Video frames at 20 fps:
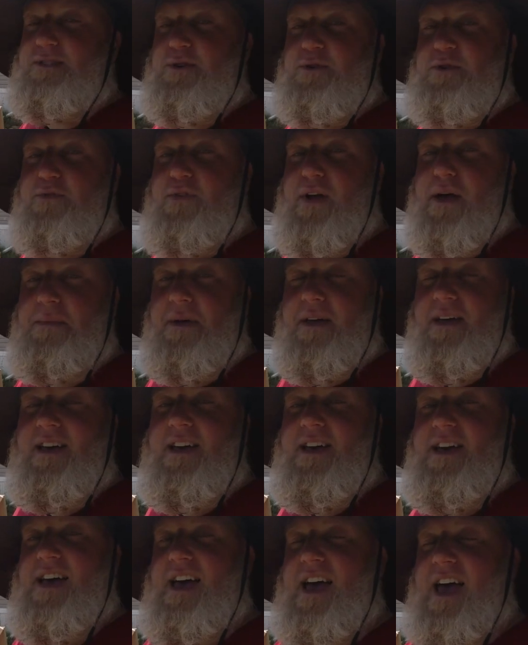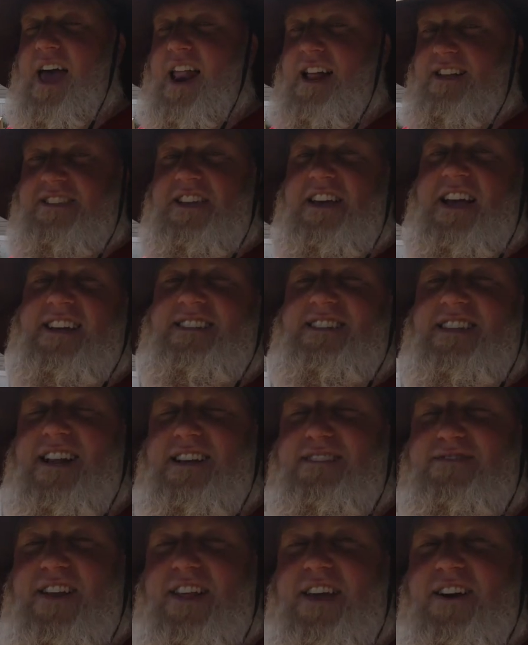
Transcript: bless you and your family. And I'll see you guys in the next